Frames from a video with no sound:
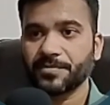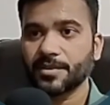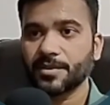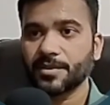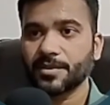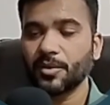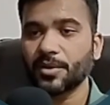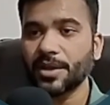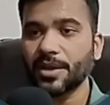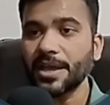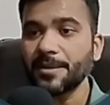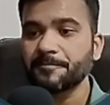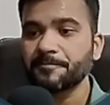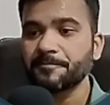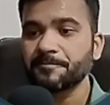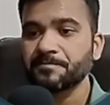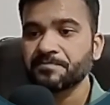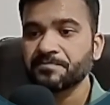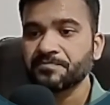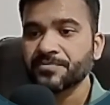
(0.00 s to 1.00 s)
Okay,
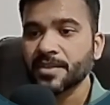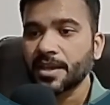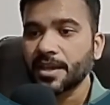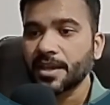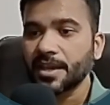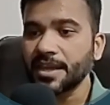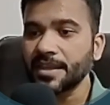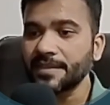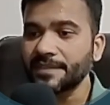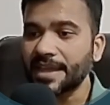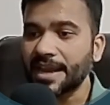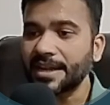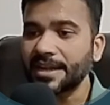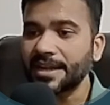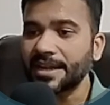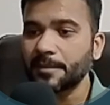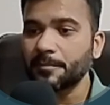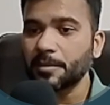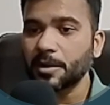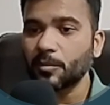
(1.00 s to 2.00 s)
in that
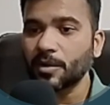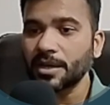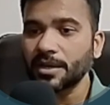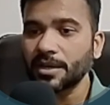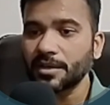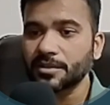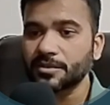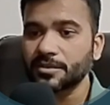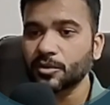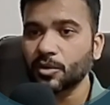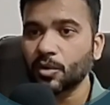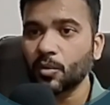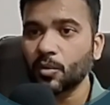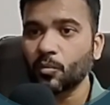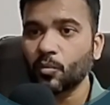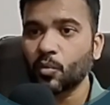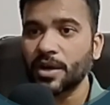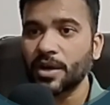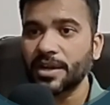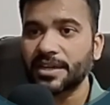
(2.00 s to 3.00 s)
table 1, so
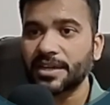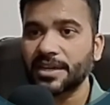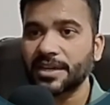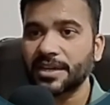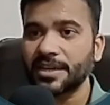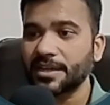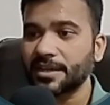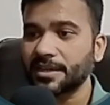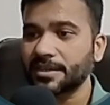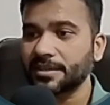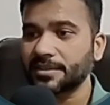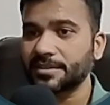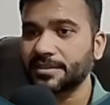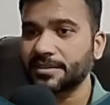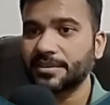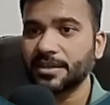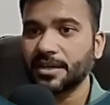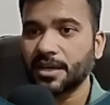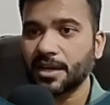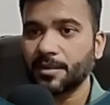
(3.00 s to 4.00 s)
what
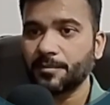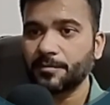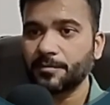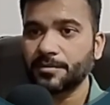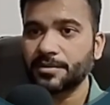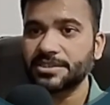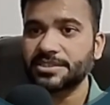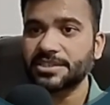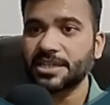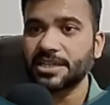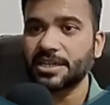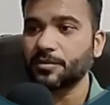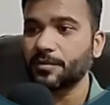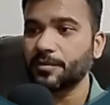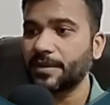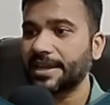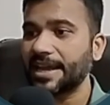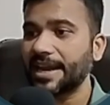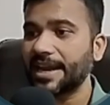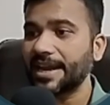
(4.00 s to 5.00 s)
result we
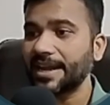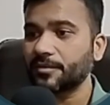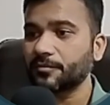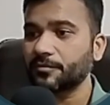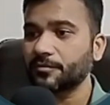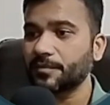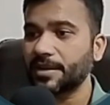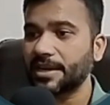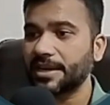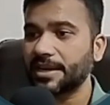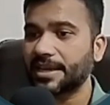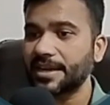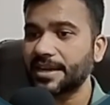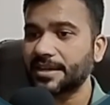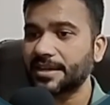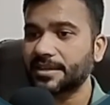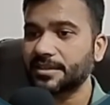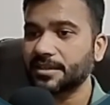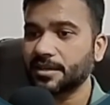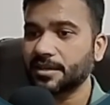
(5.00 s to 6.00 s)
will get? We will
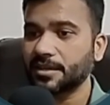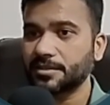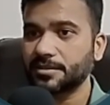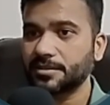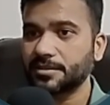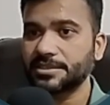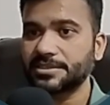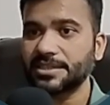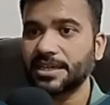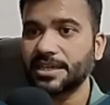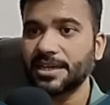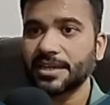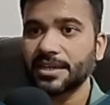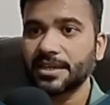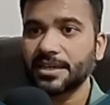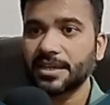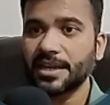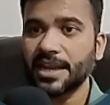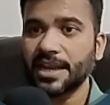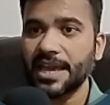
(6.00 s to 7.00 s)
get a result
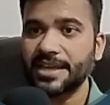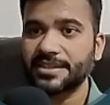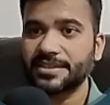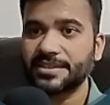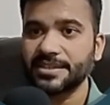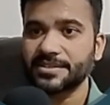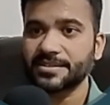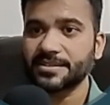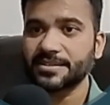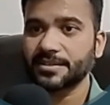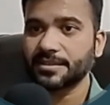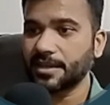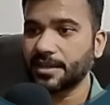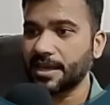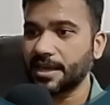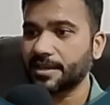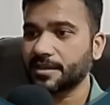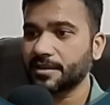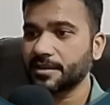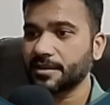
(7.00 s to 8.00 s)
like this,
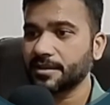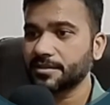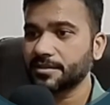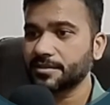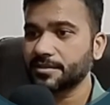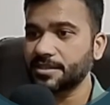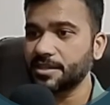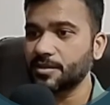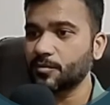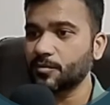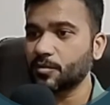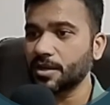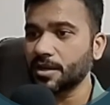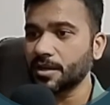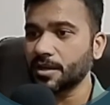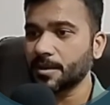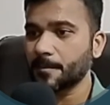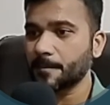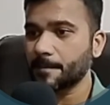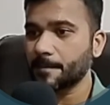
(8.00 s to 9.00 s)
like C1.
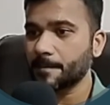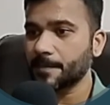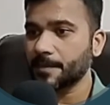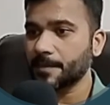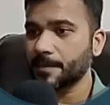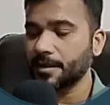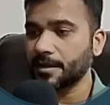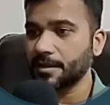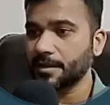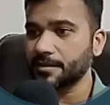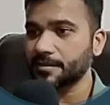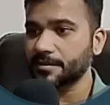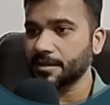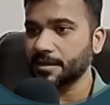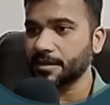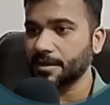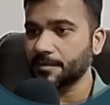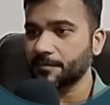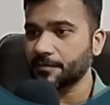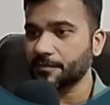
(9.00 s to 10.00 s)
Let's
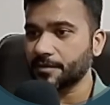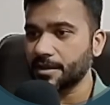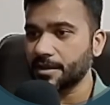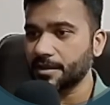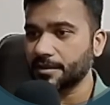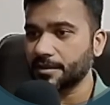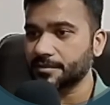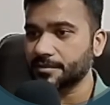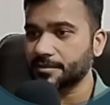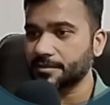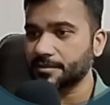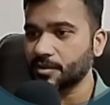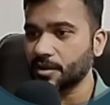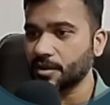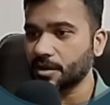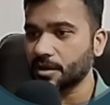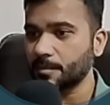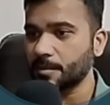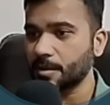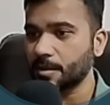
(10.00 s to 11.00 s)
say if I'll
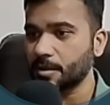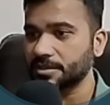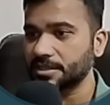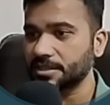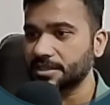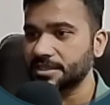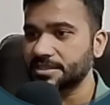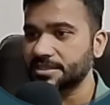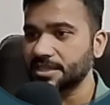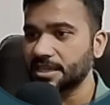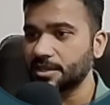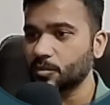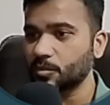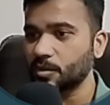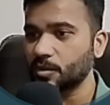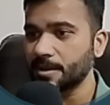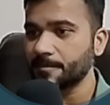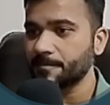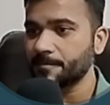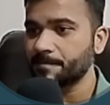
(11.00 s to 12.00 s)
talk about the result 1,
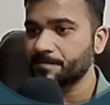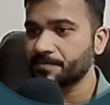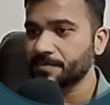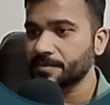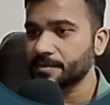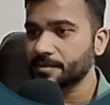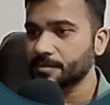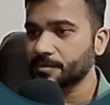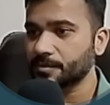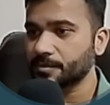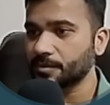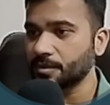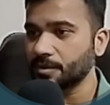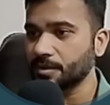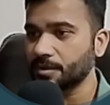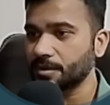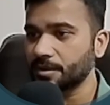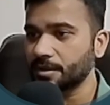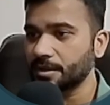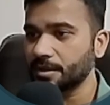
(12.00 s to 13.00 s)

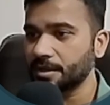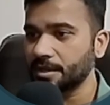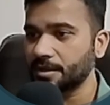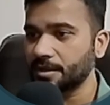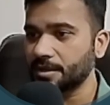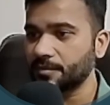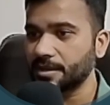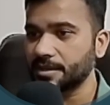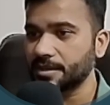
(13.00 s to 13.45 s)
so it will